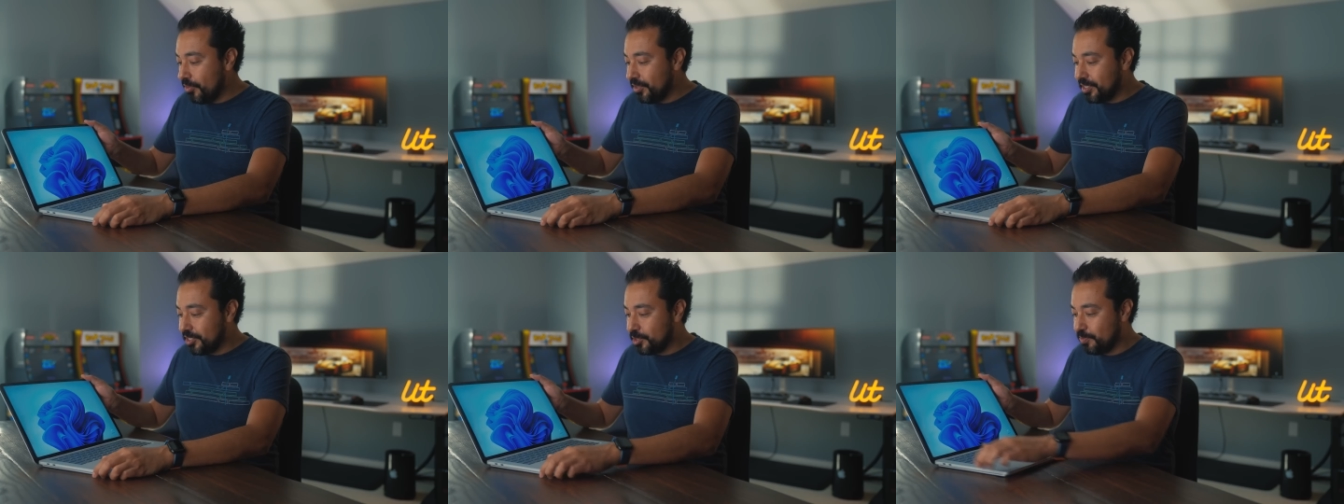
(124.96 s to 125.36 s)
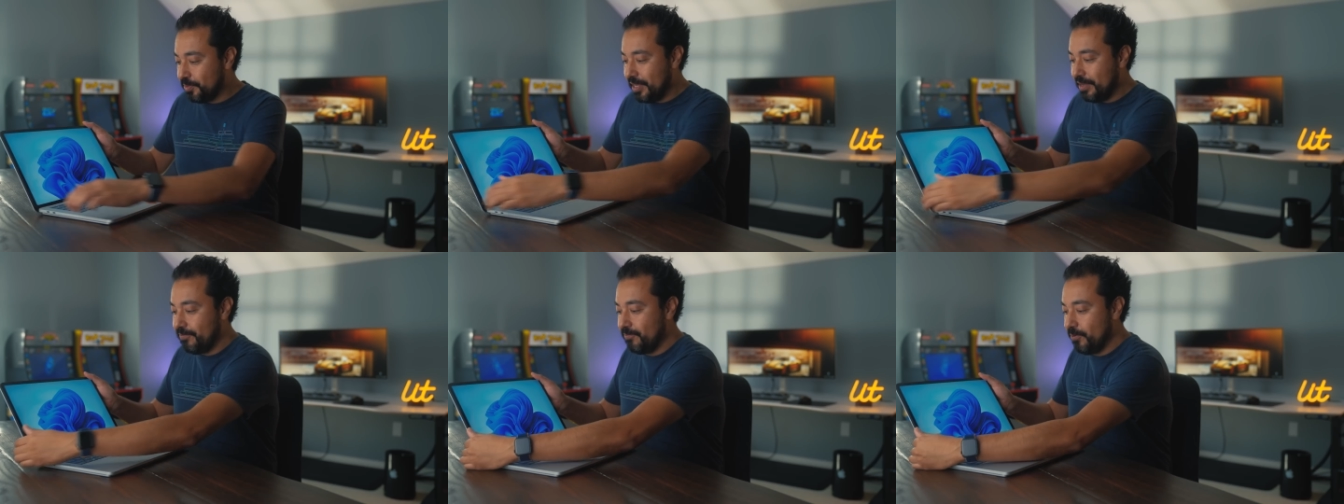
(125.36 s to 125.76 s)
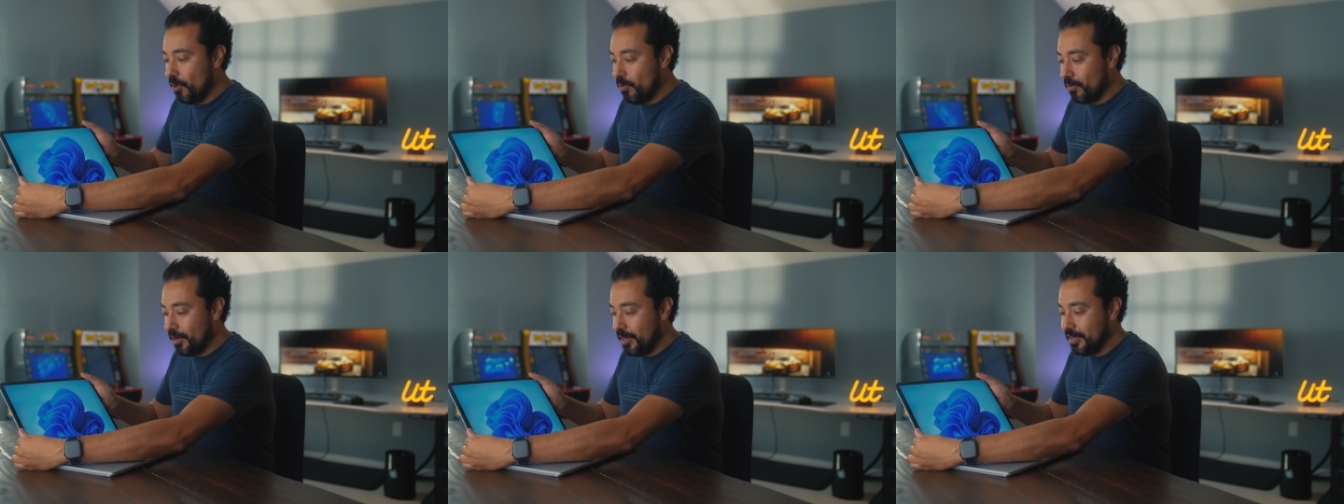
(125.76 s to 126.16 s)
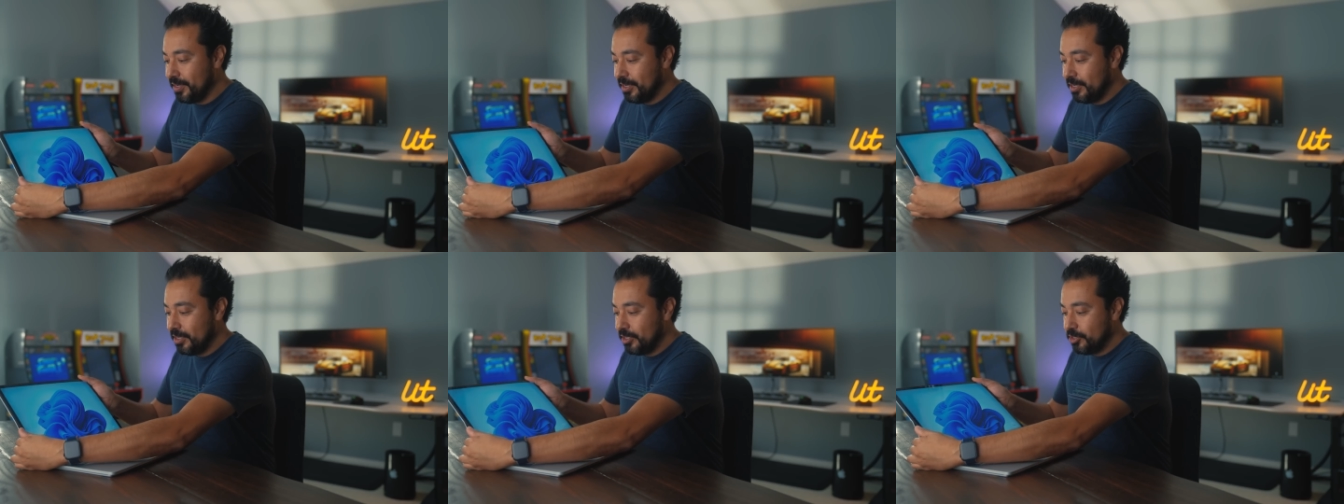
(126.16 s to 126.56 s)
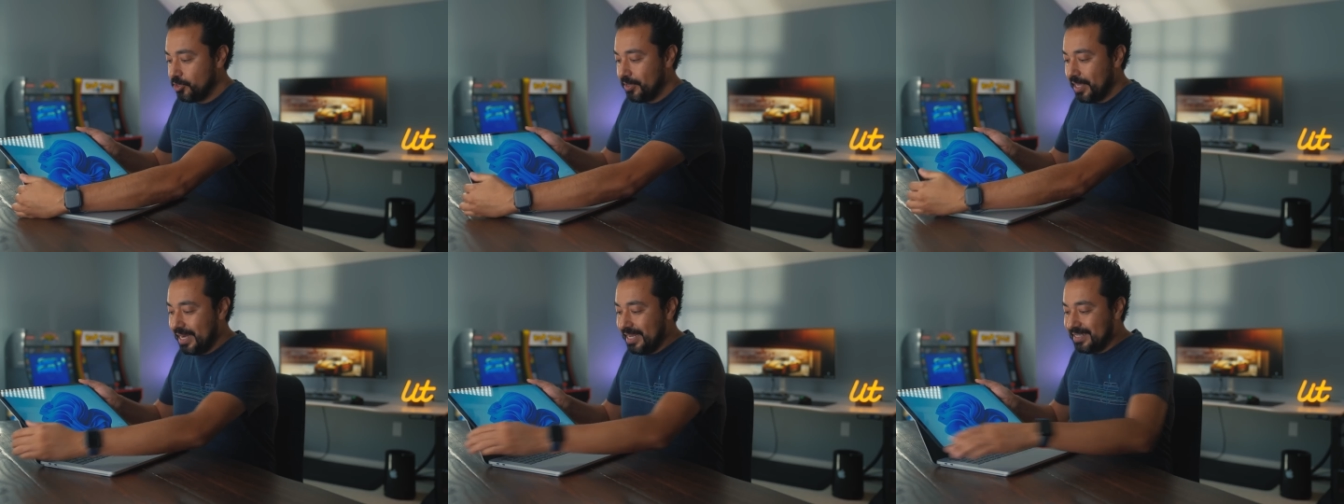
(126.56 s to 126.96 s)
the display forward so
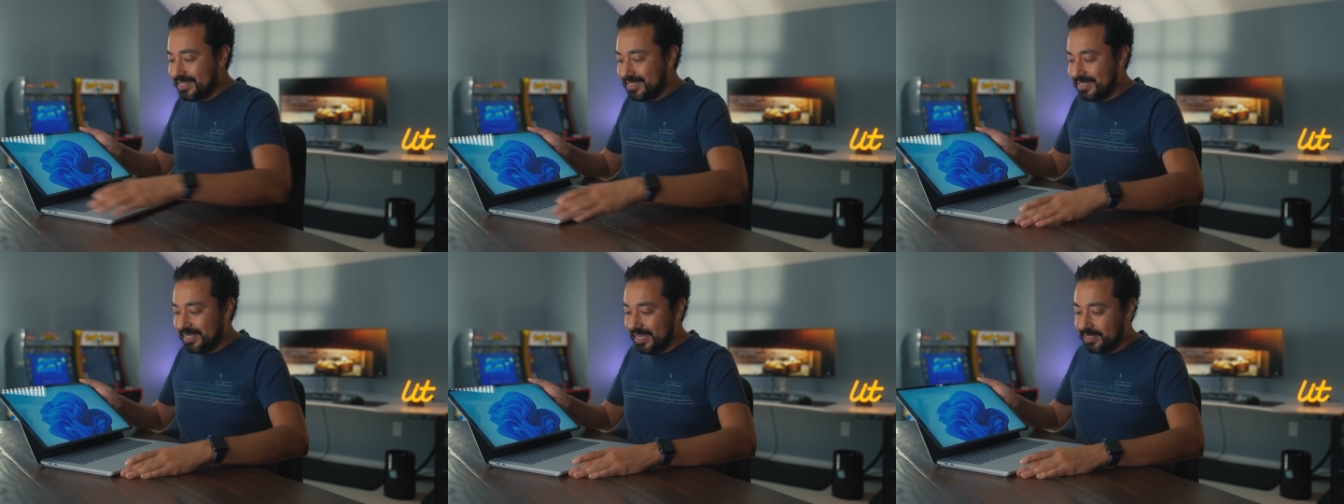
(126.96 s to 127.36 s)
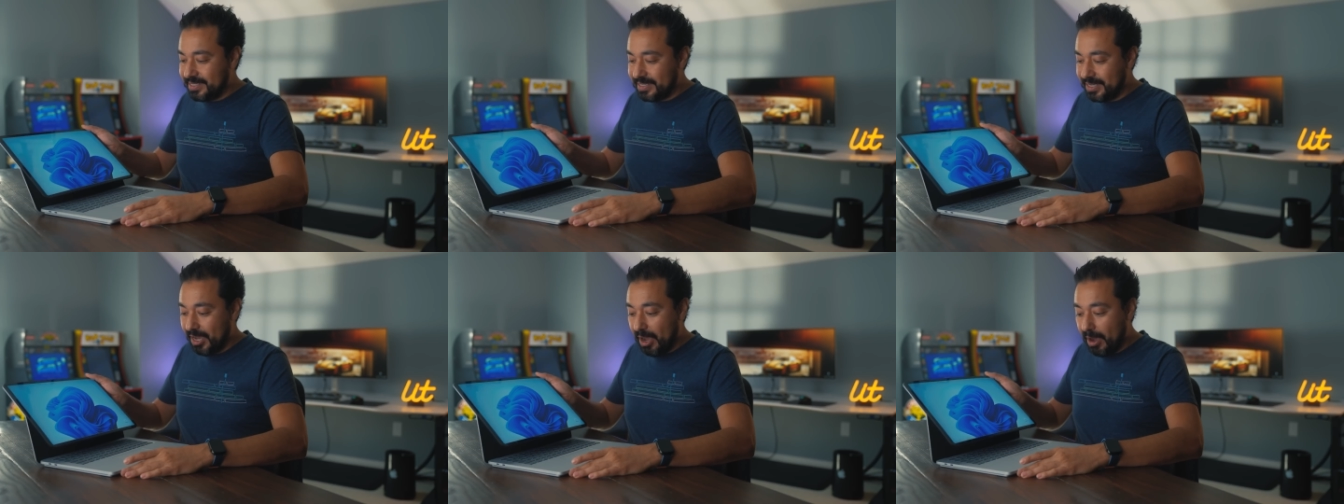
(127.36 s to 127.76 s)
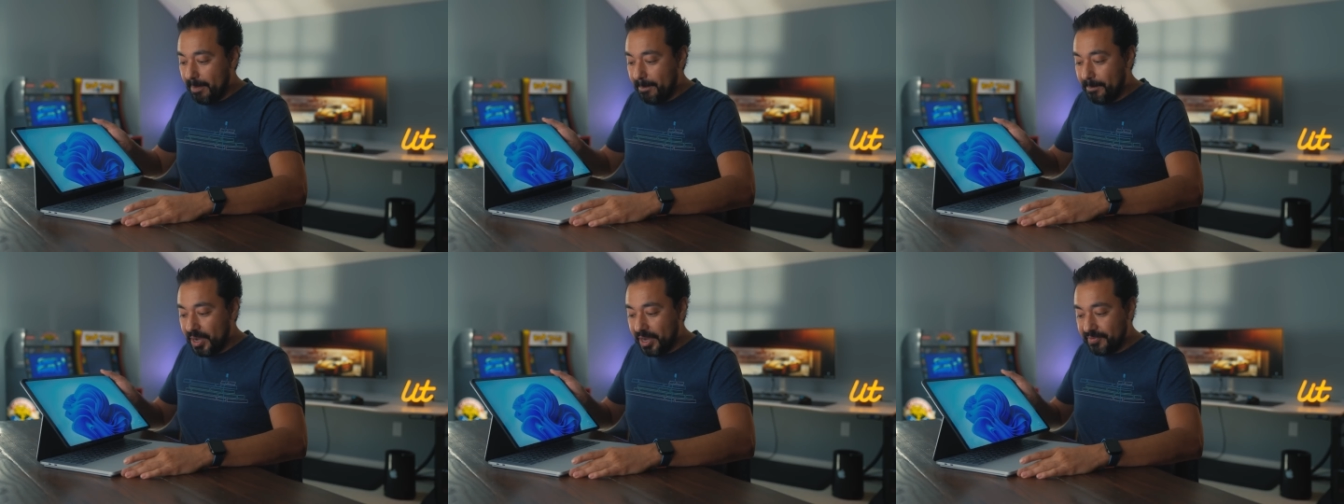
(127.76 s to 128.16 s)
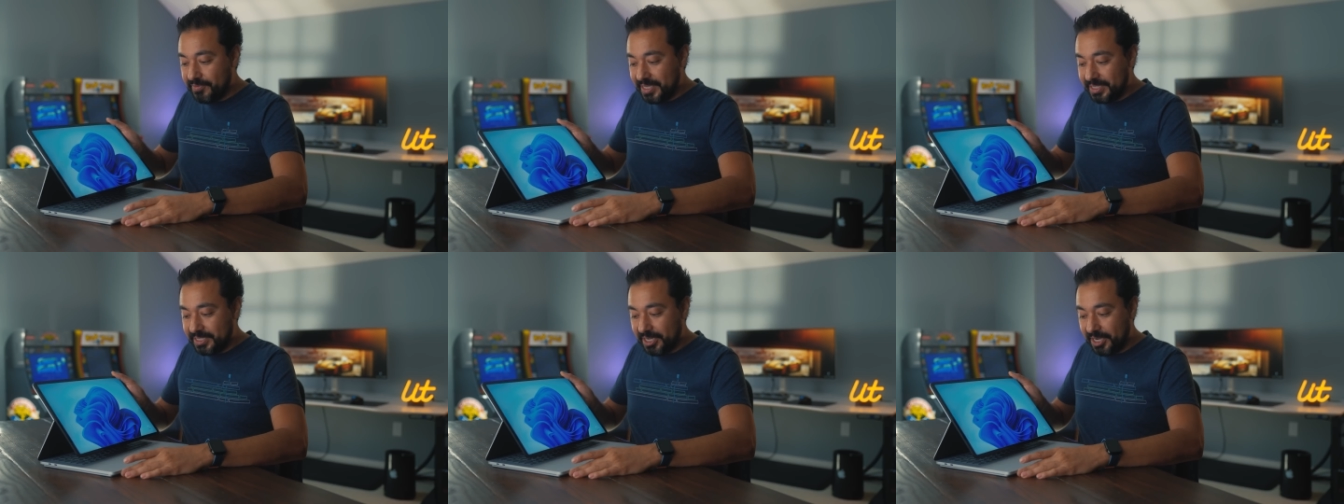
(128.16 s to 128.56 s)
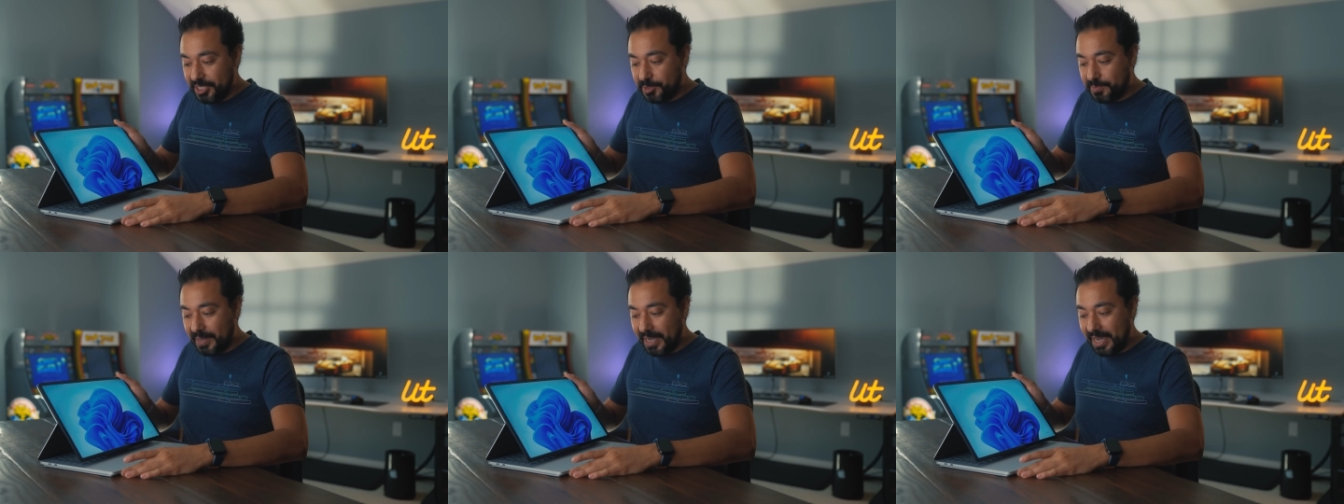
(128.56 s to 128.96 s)
that it sits above the
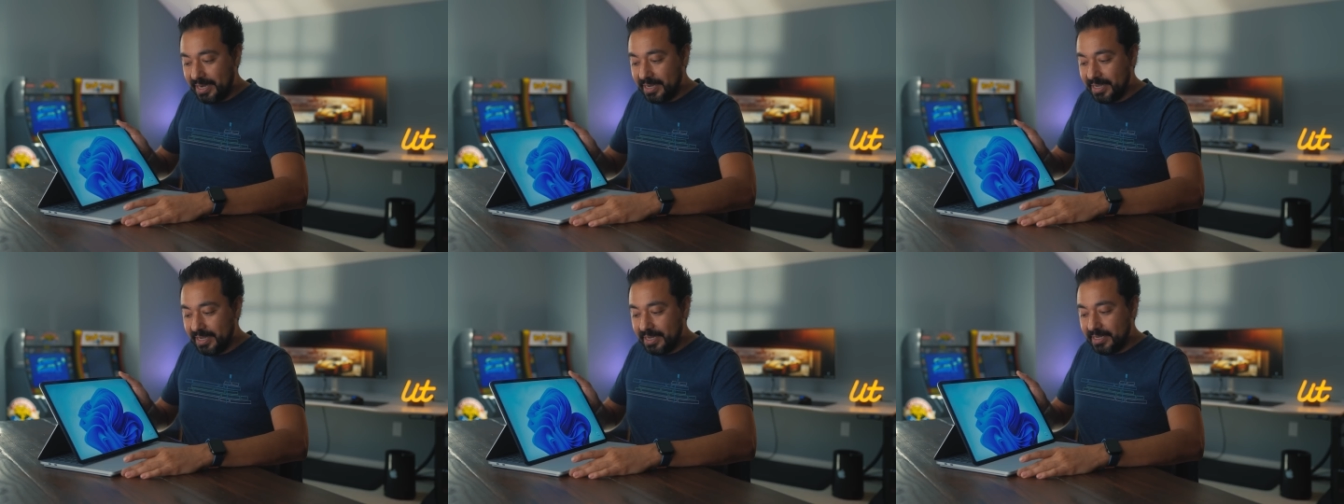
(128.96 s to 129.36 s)
touchpad,